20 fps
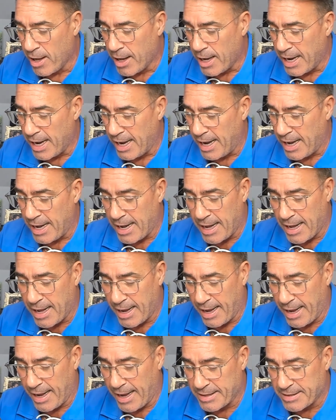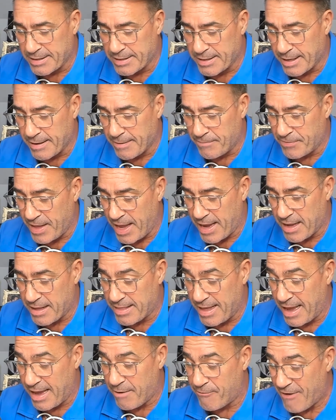They found
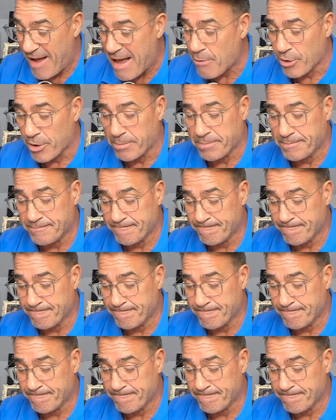them.